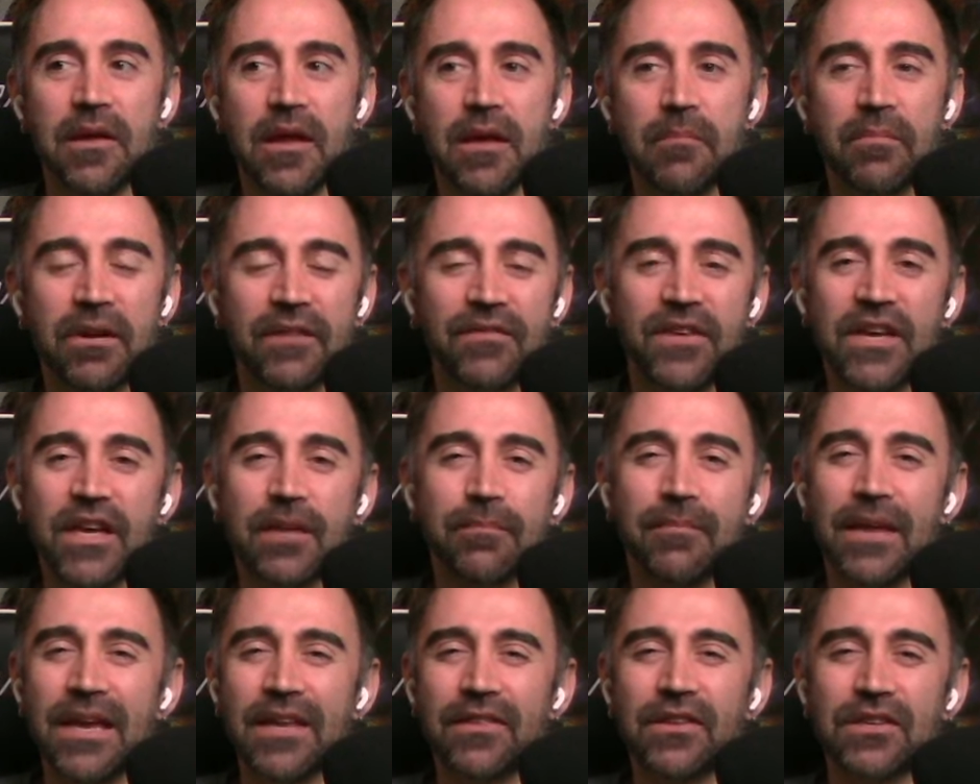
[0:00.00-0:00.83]
But if he can
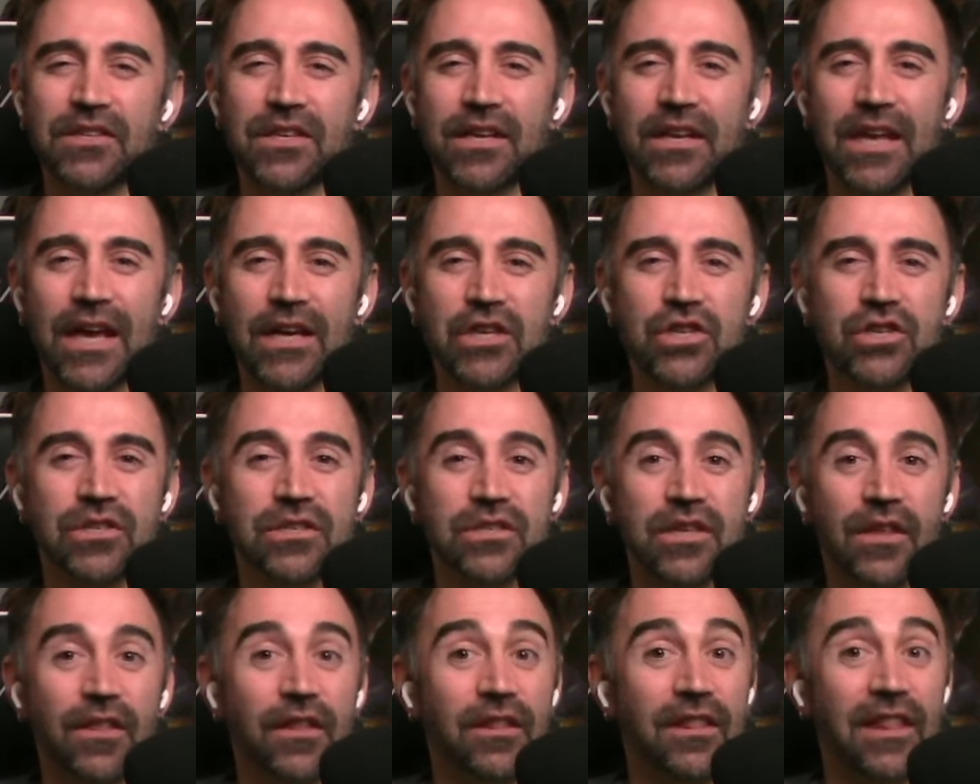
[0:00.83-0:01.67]
make this connection
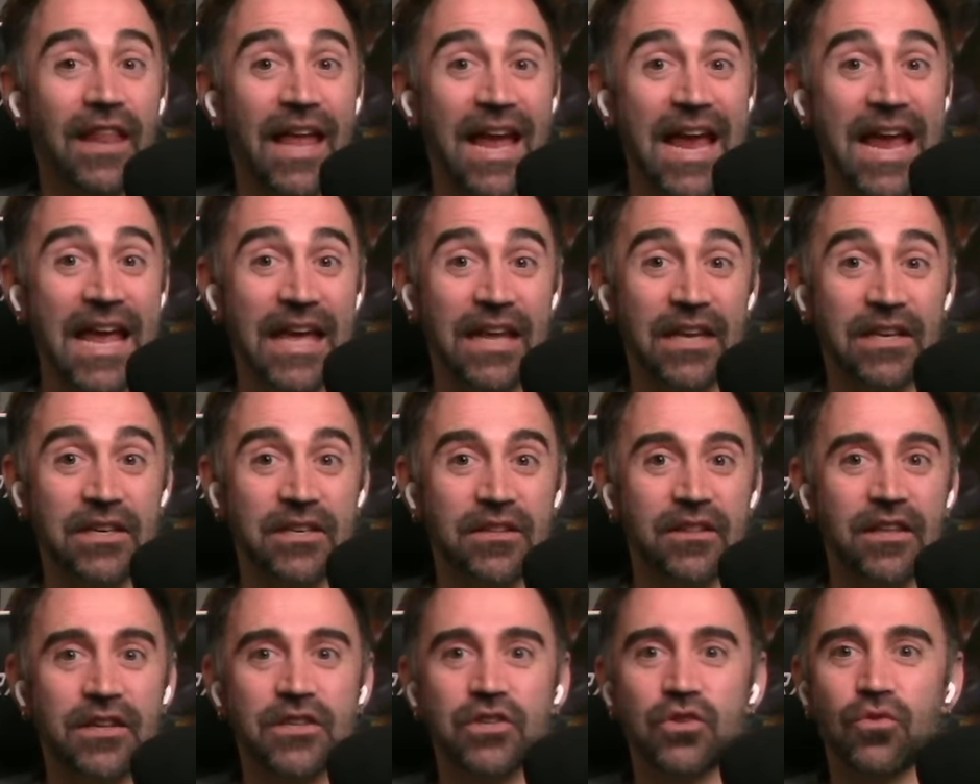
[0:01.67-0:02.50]
to the land
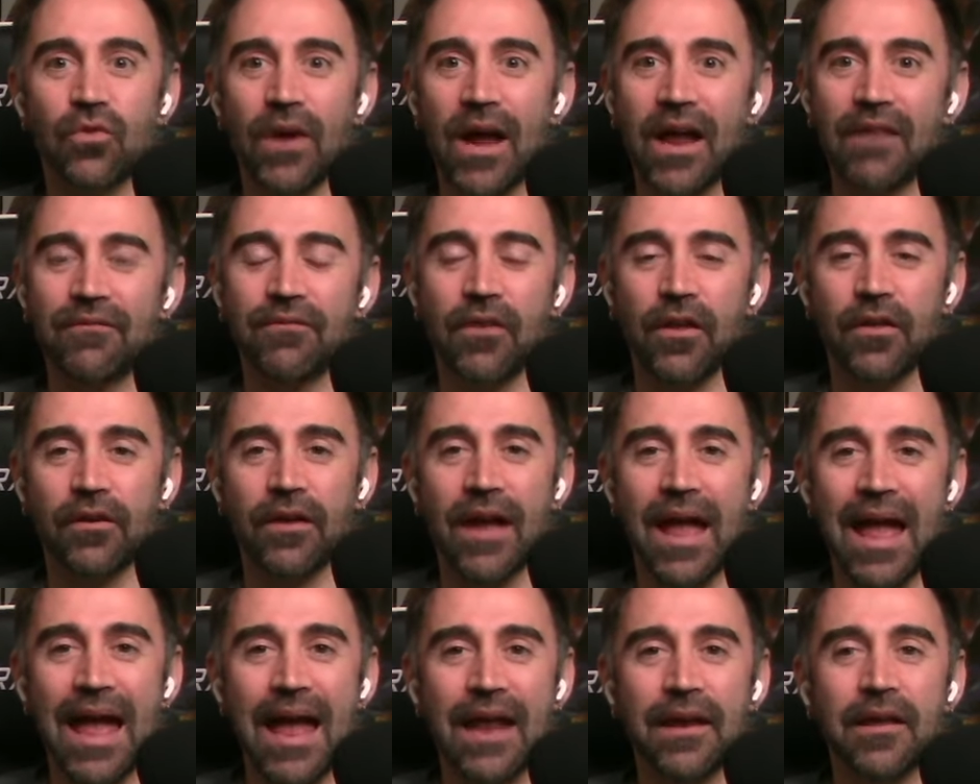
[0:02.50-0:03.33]
that his grandfather
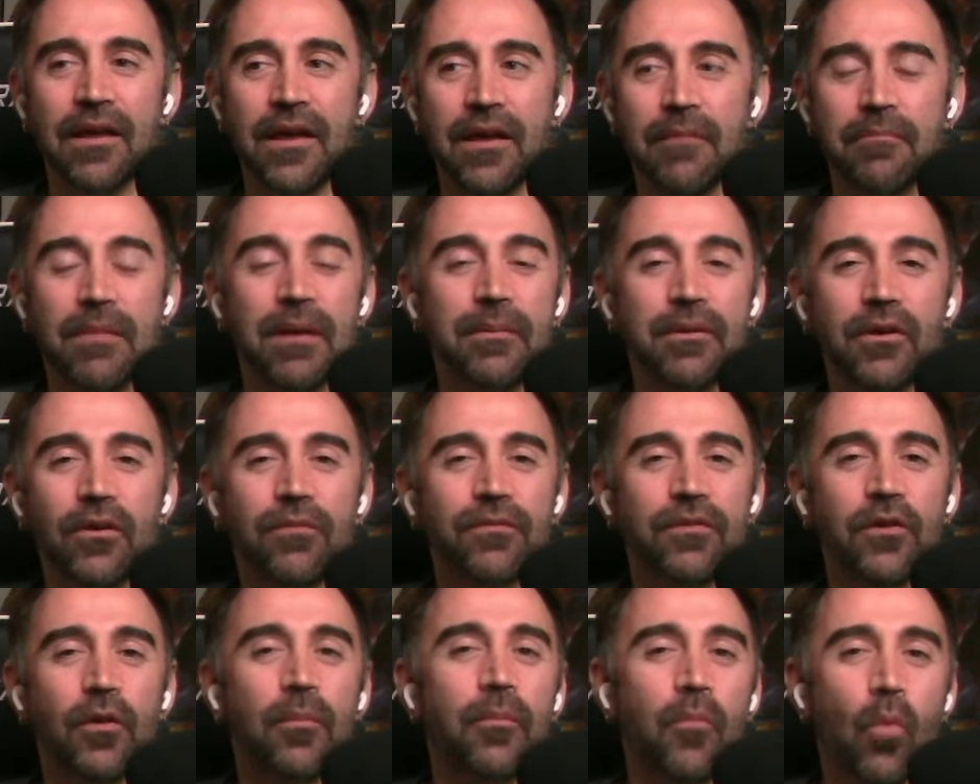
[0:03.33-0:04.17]
had, maybe he'll
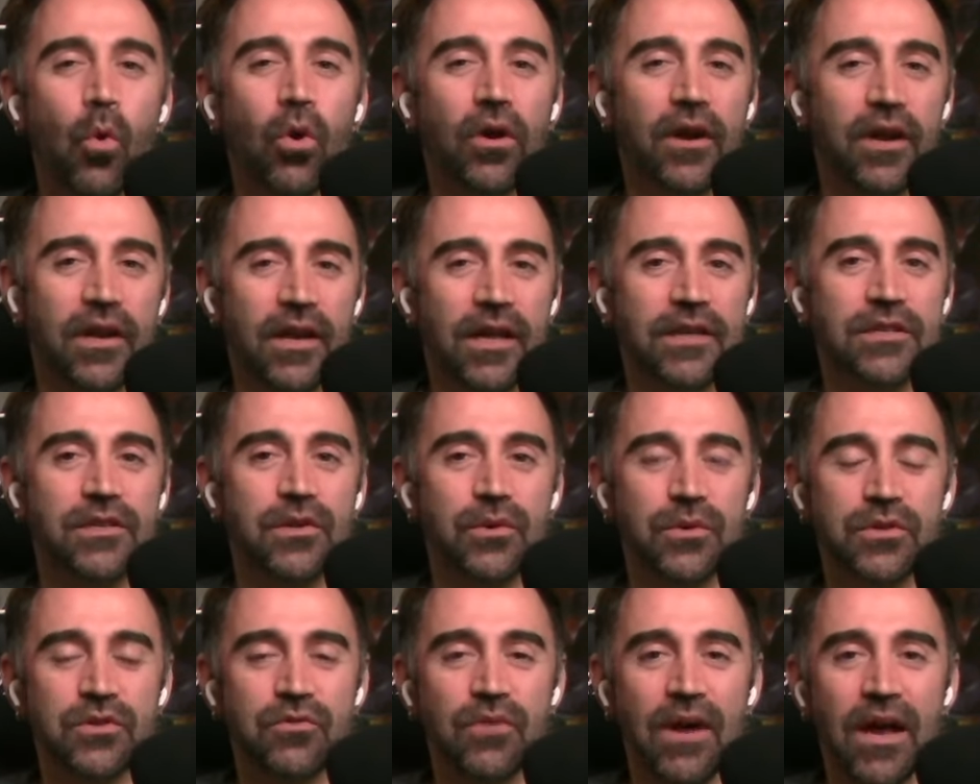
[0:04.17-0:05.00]
feel more connected to
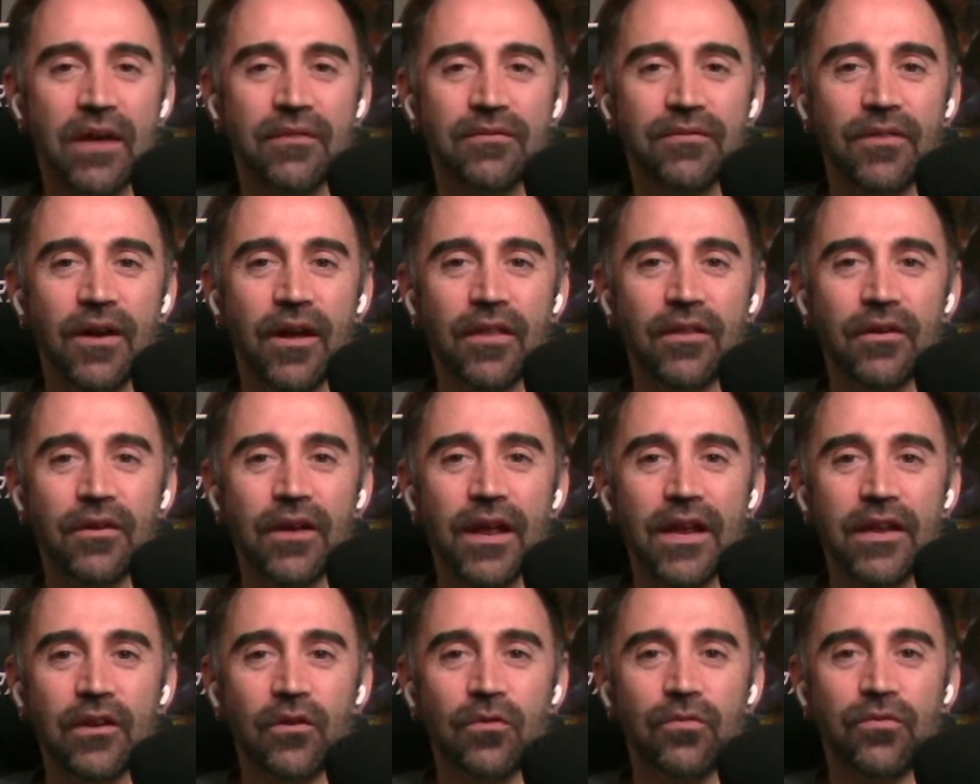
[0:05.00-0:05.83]
his grandfather,
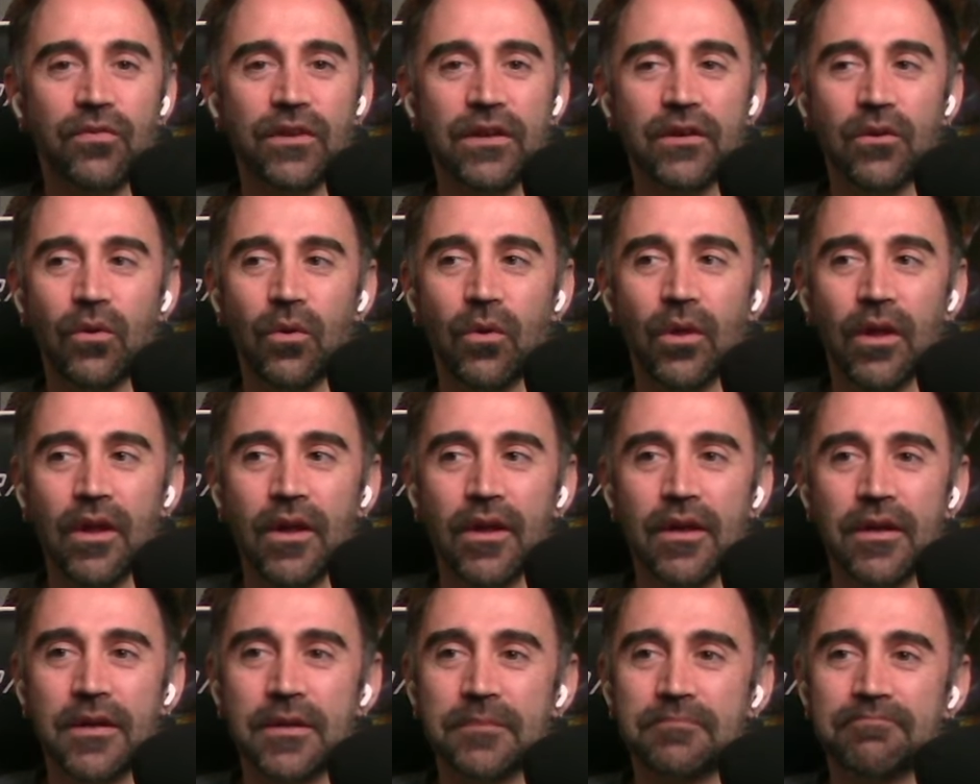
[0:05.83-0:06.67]
and he'll feel
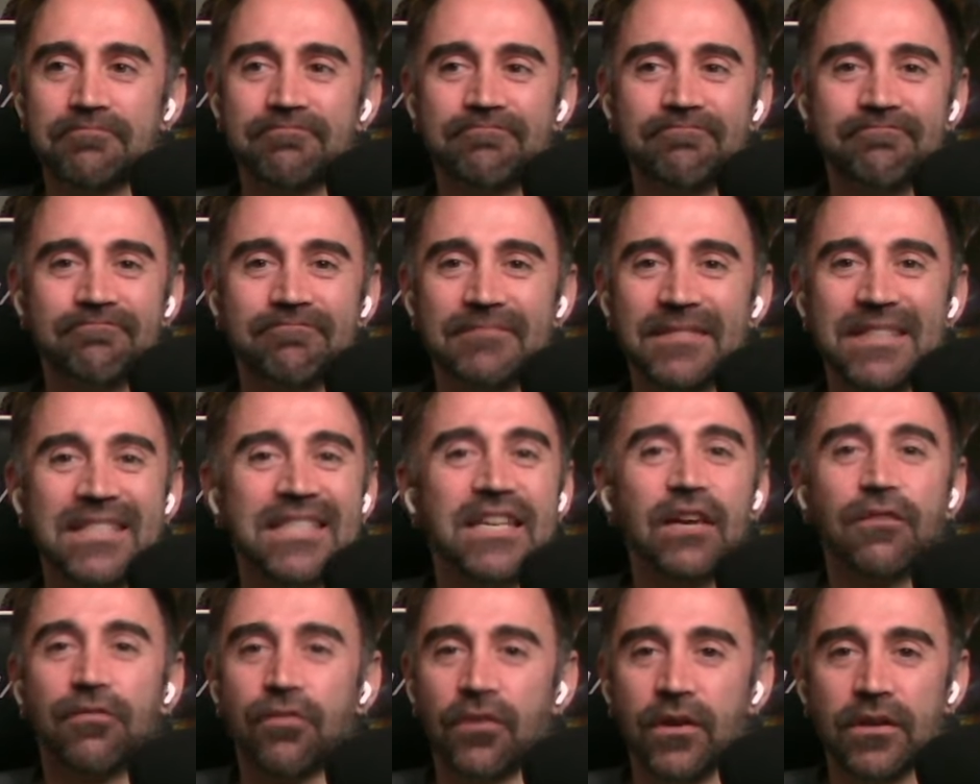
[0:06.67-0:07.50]

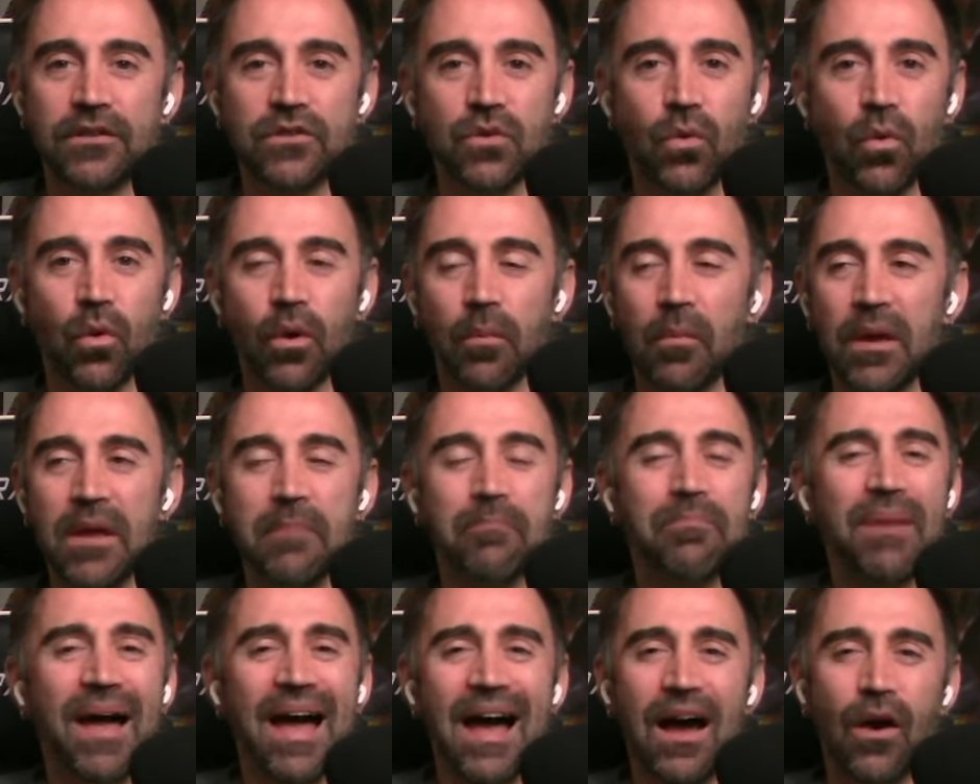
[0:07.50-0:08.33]
different or
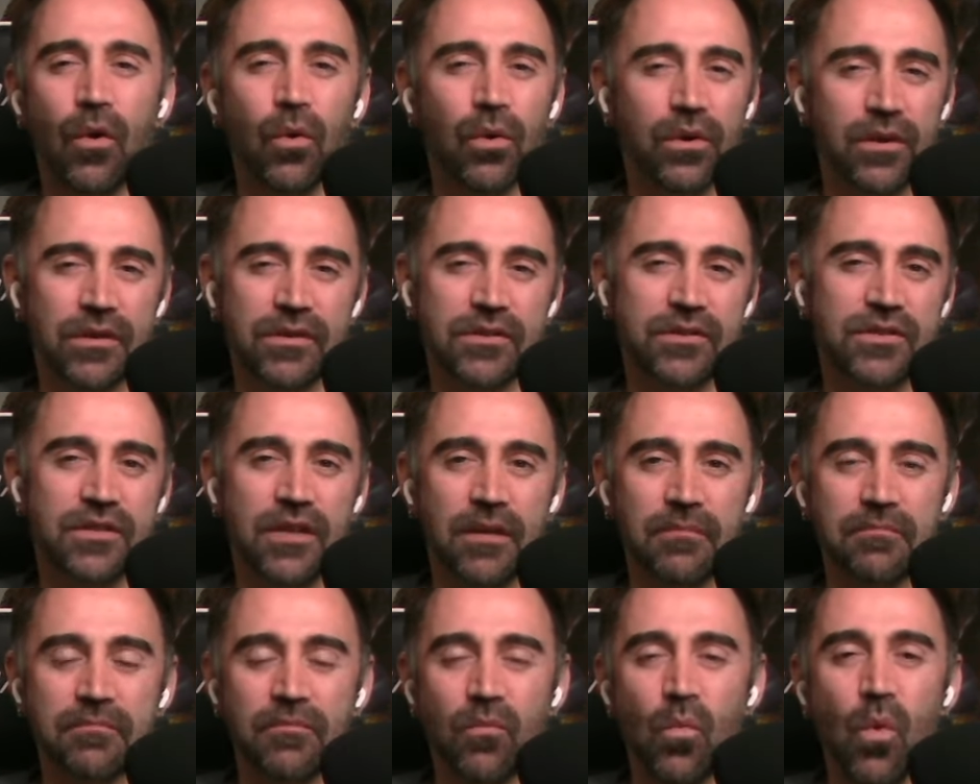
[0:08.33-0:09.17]
empowered in
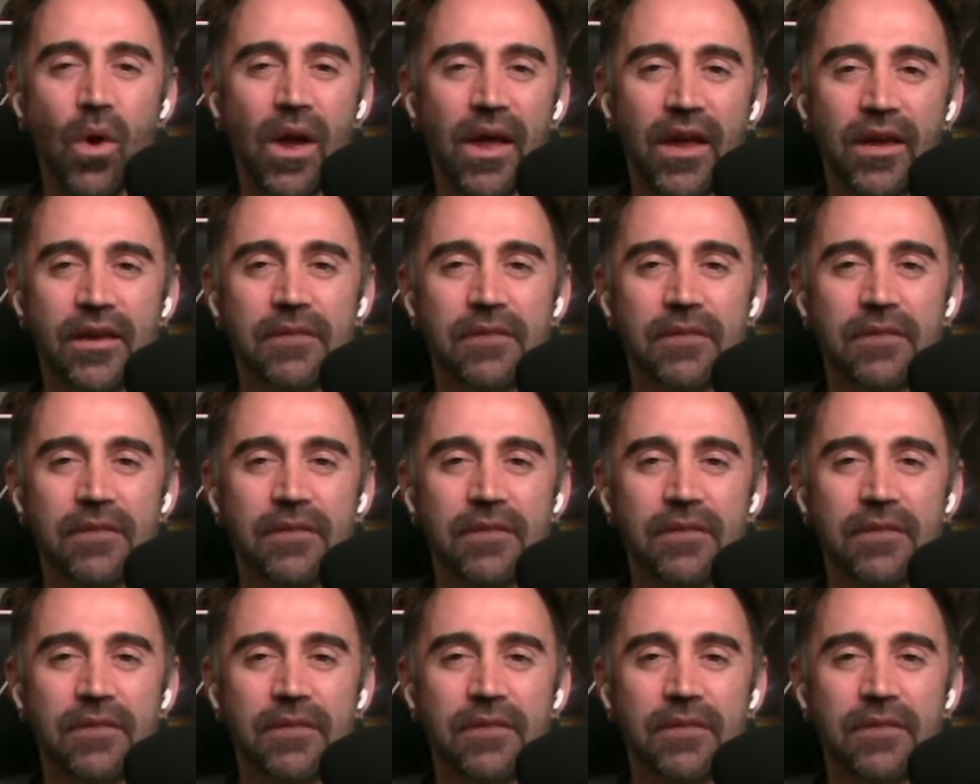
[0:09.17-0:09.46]
some way.